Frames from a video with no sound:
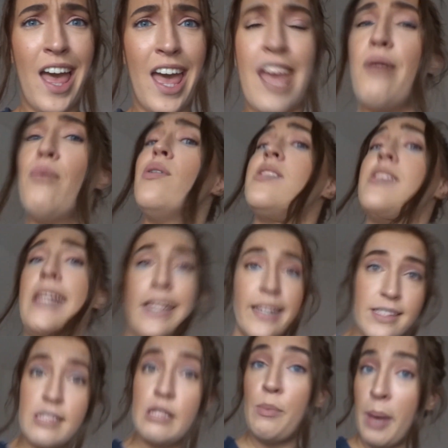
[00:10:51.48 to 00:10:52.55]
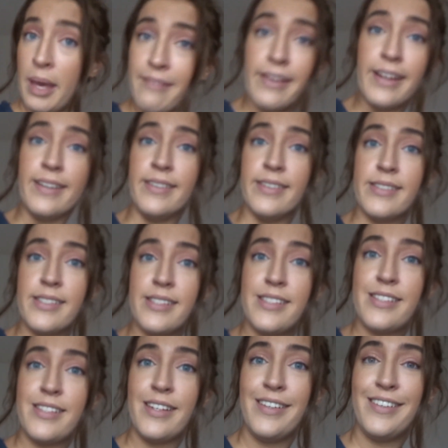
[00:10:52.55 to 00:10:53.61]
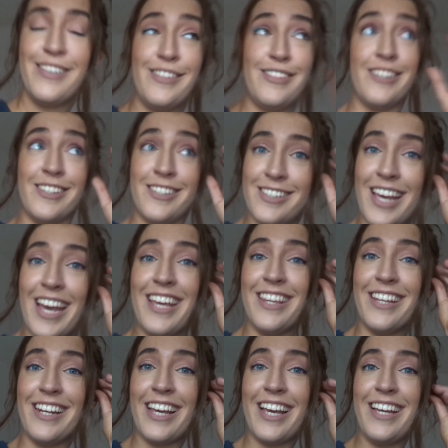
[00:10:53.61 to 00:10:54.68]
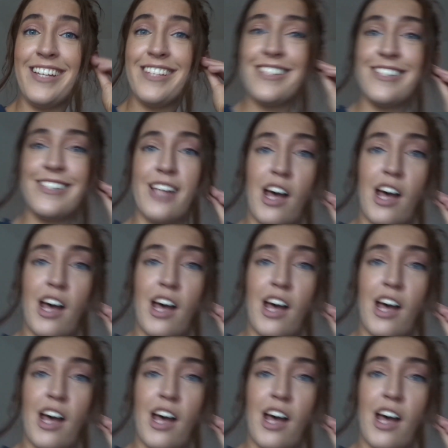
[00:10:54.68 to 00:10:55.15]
It was an experience, to say the least.